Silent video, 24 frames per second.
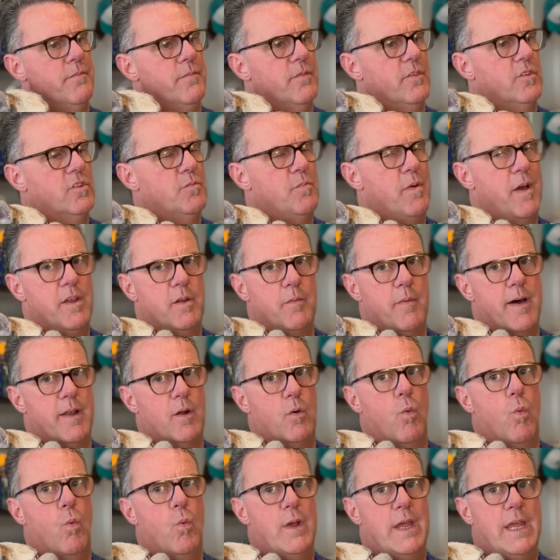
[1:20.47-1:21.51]
spend about a
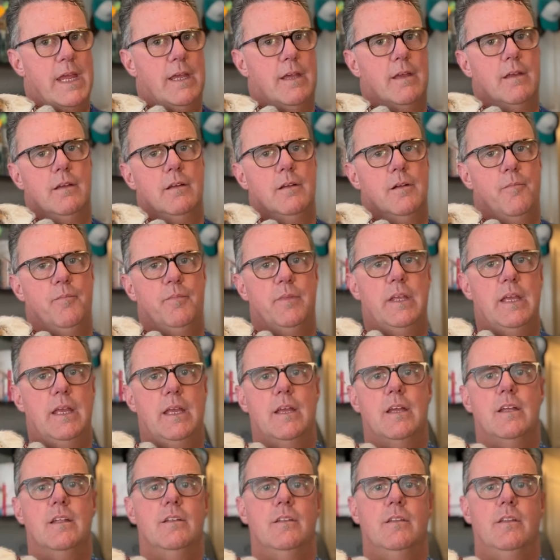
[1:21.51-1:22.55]
week
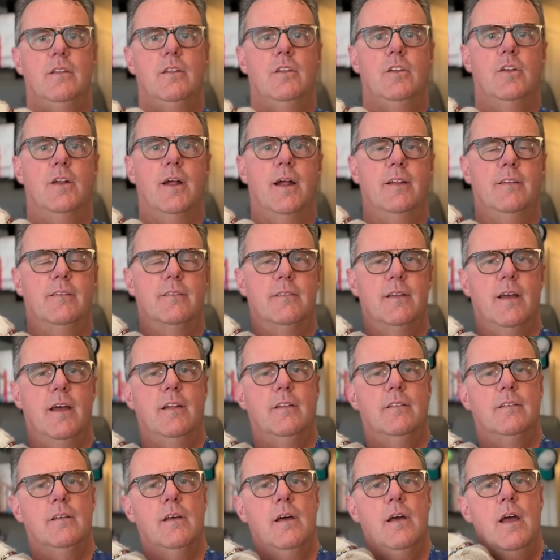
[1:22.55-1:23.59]
in the United
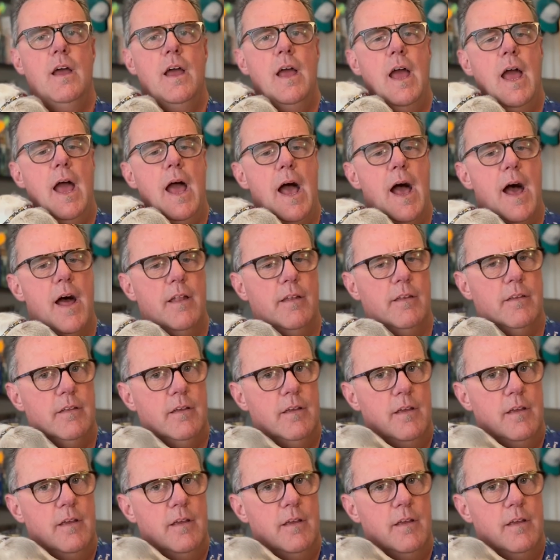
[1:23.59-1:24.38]
States, and